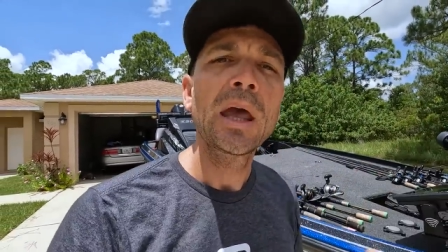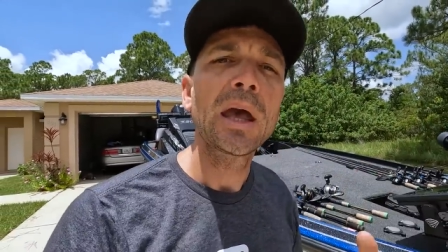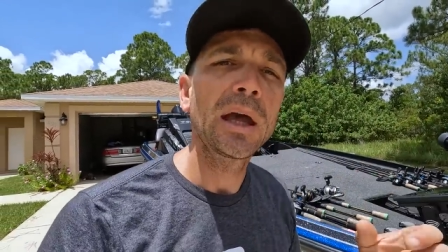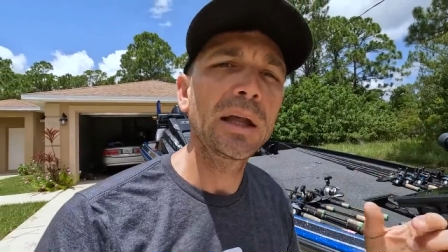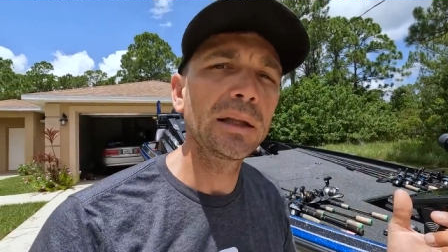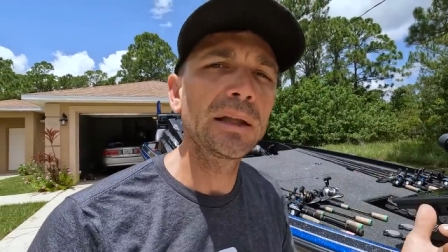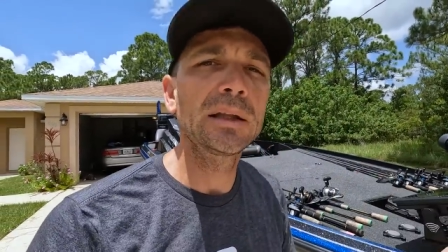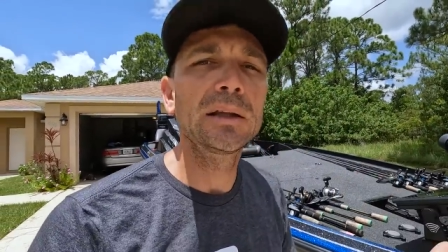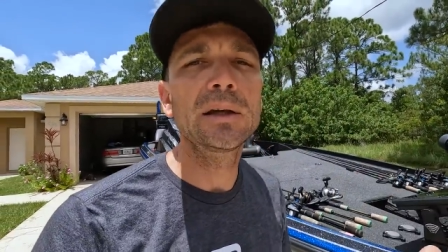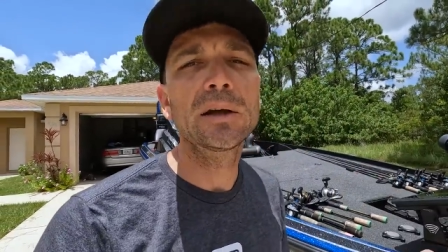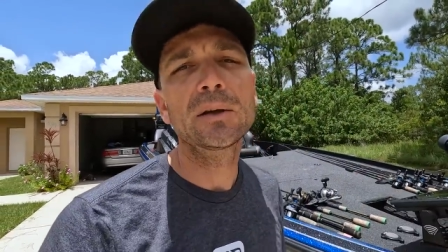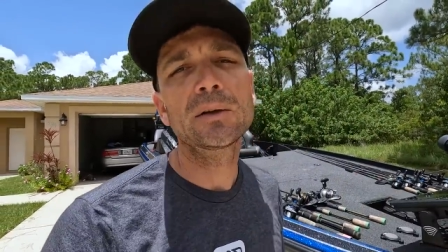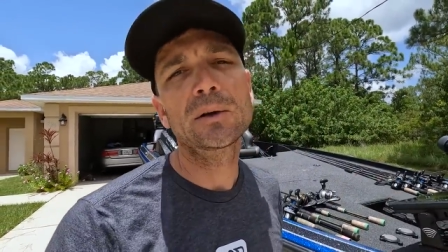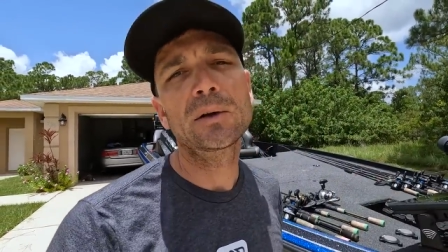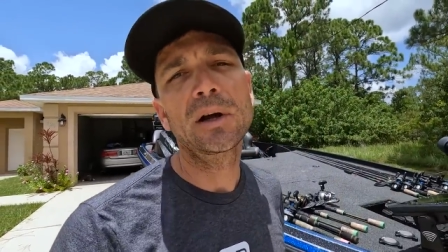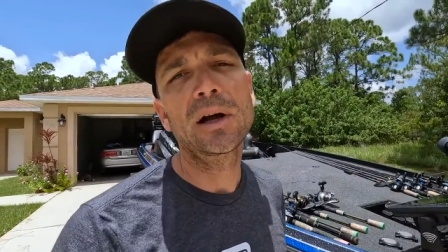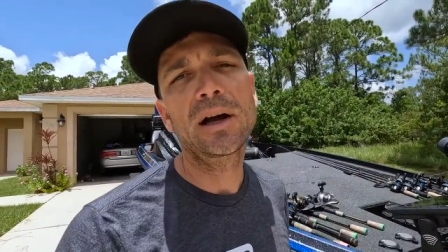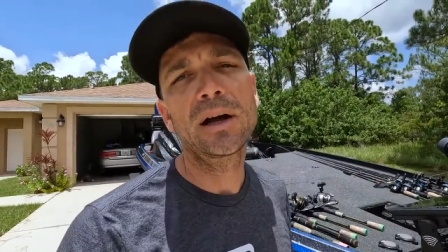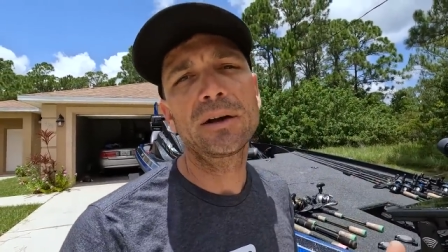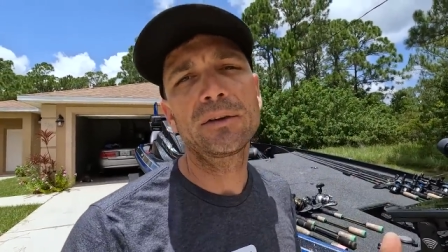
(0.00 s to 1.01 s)
And then the other
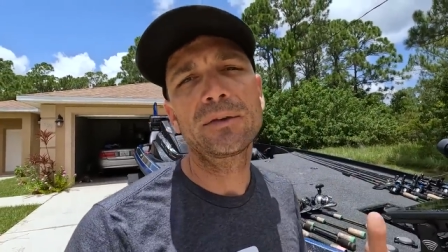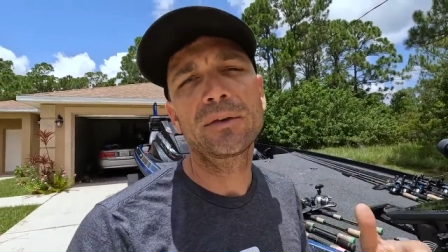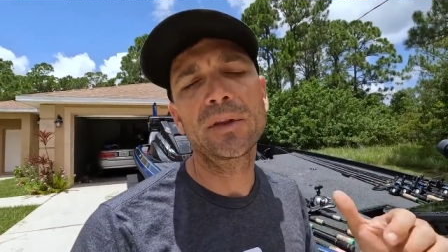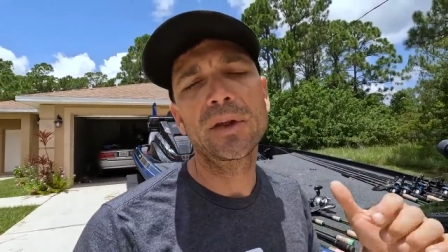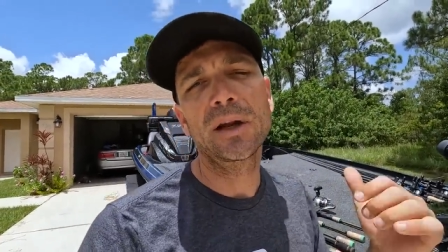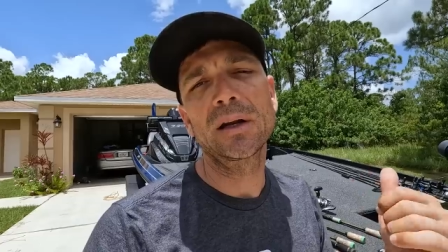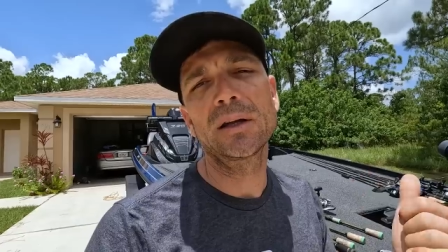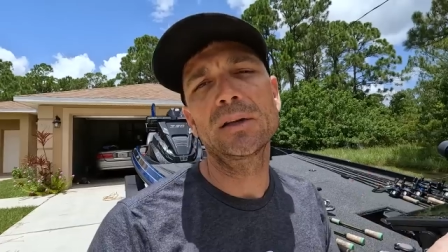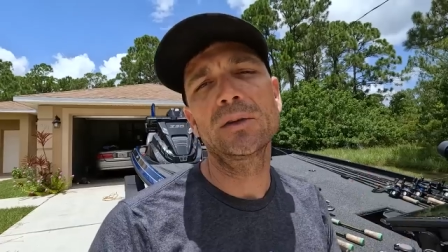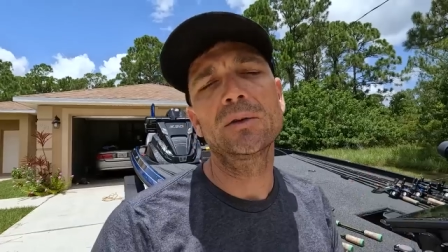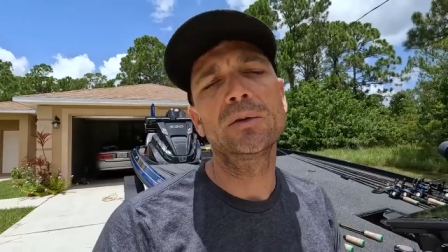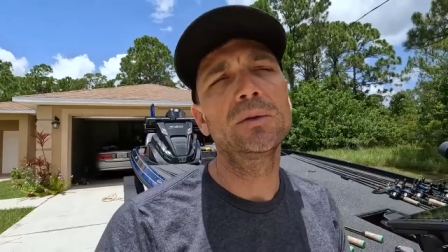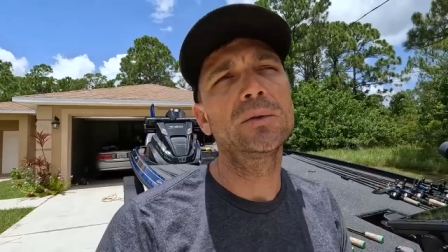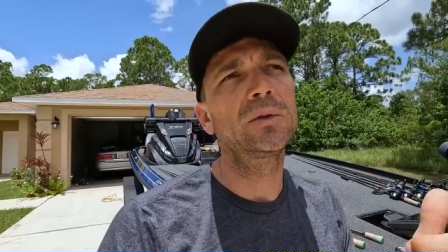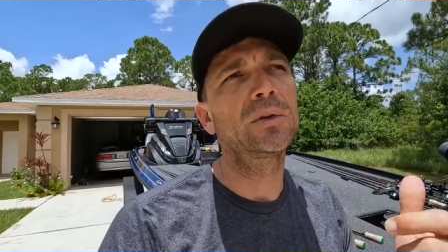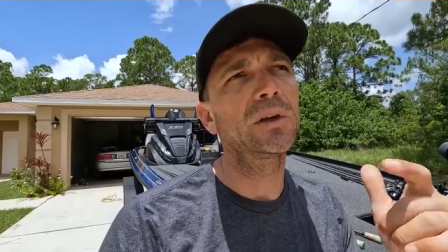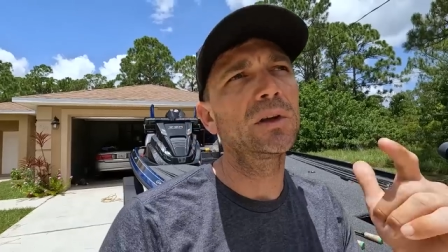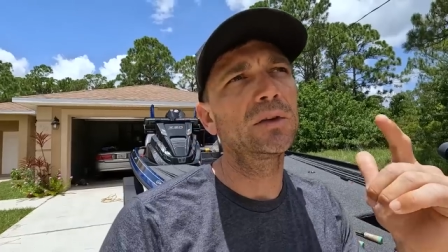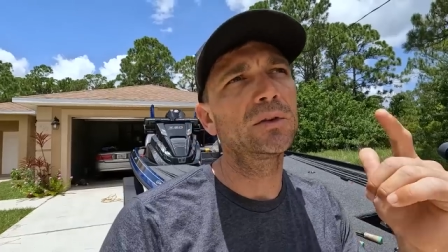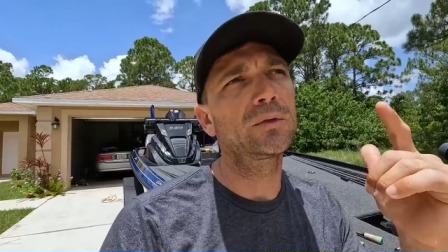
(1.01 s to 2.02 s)
graph that I
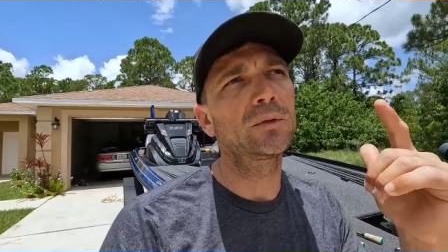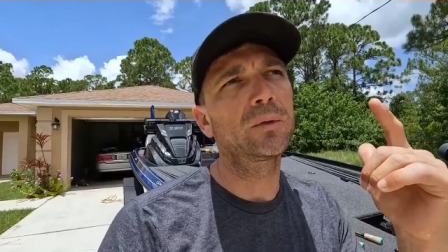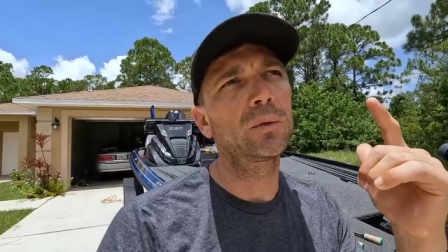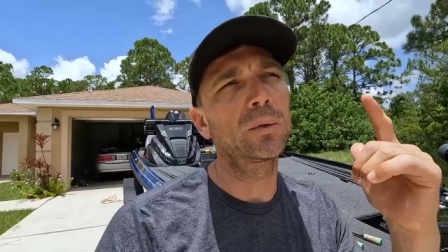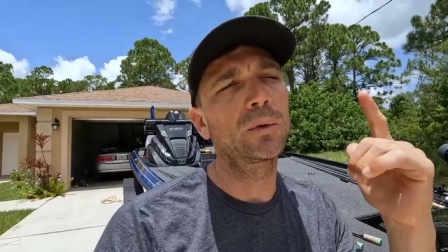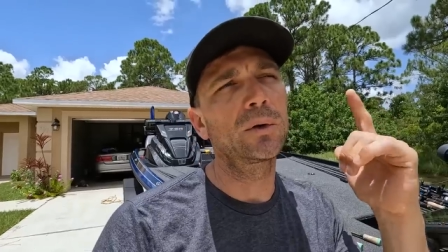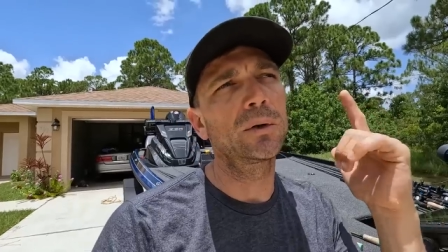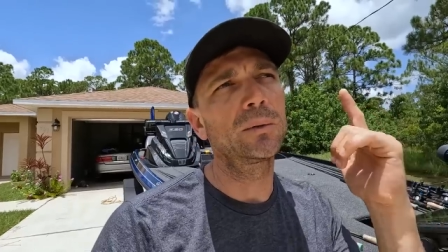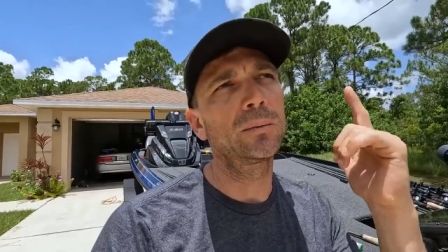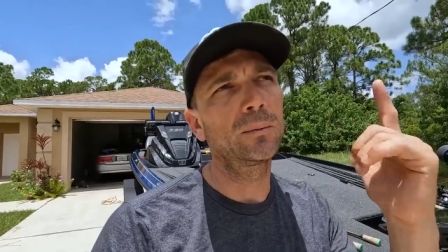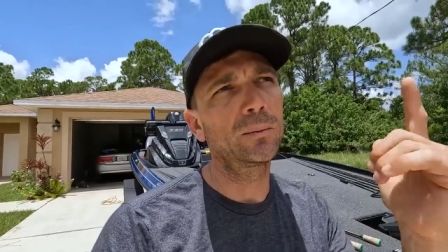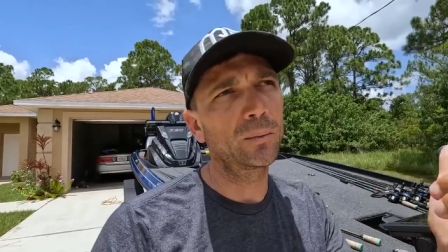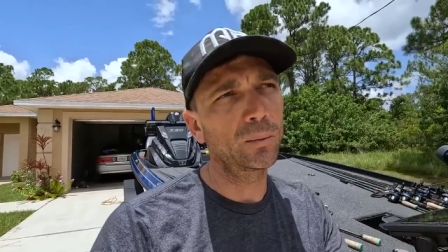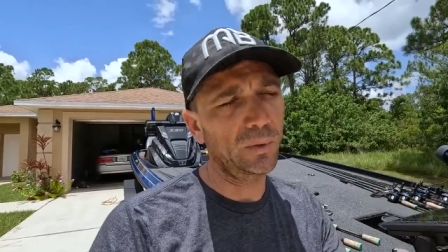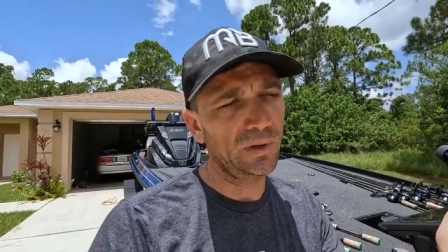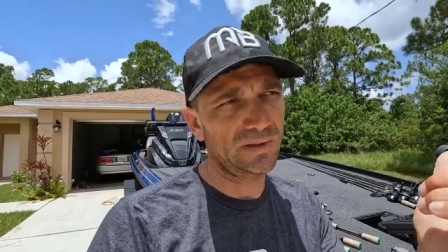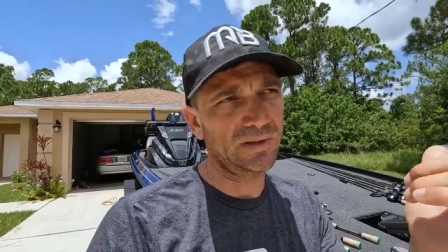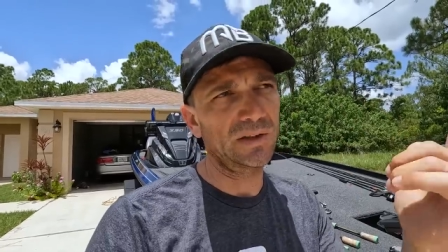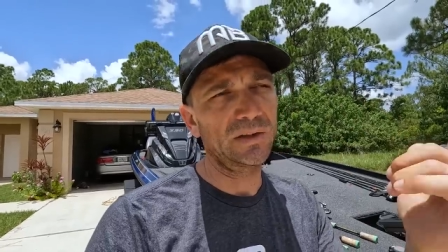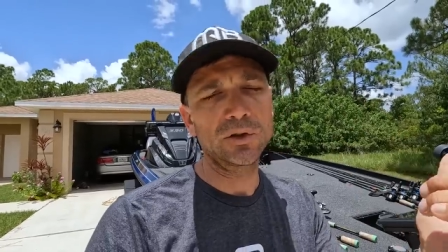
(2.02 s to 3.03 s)
use is for,
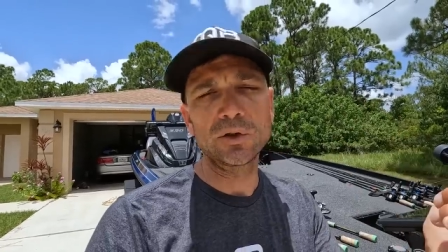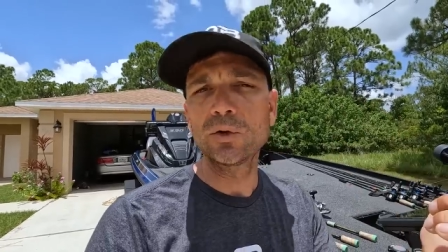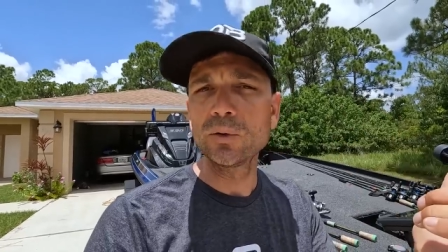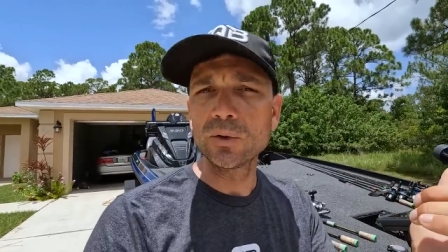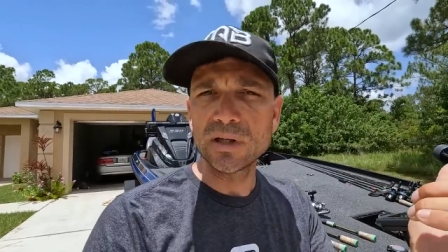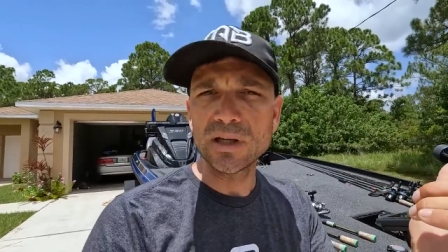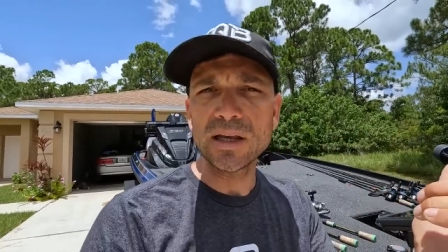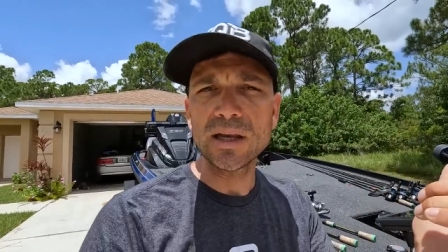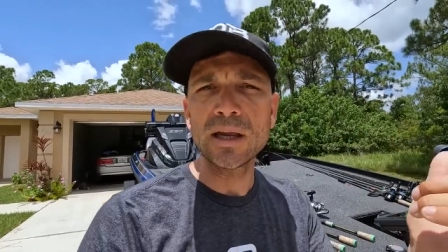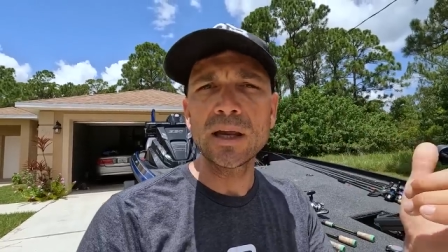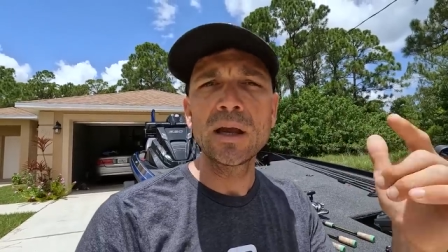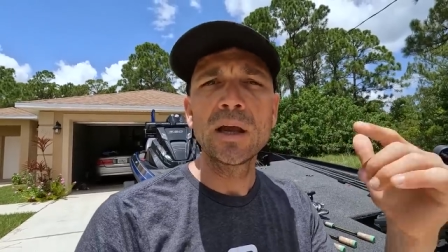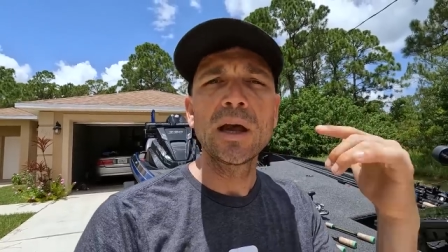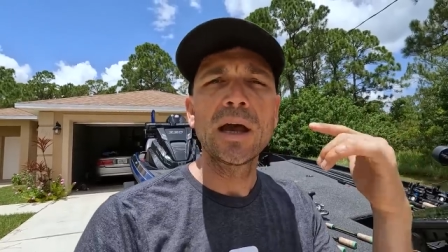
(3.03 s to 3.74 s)
let's see, 2D